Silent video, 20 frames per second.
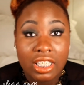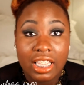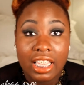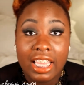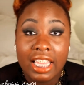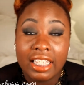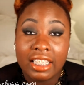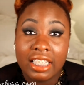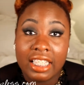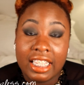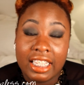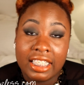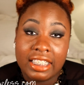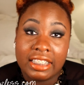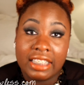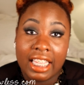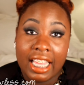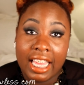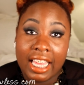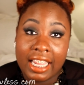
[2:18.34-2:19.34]
it
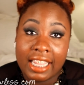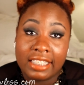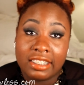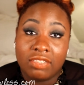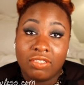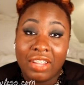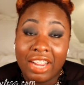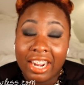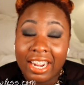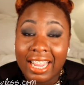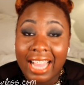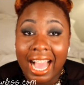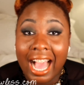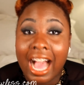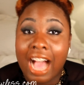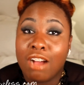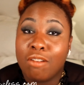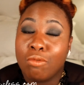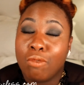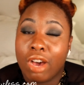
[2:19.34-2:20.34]
leaks, and it's very
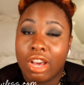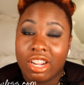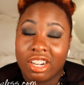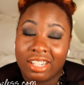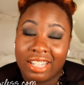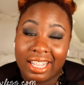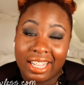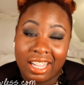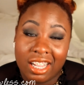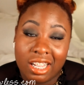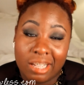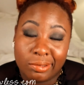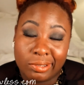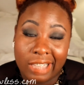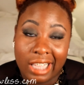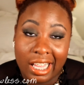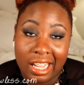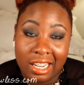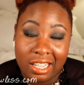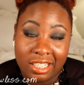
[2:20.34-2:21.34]
hot water that
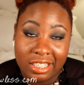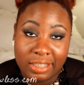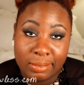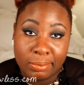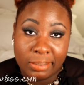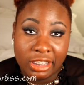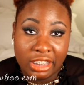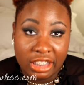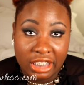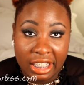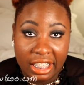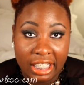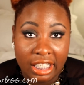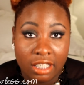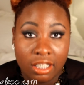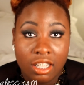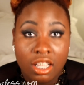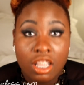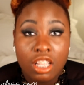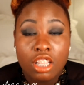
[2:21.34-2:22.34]
comes out of this
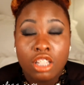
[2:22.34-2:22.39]
machine.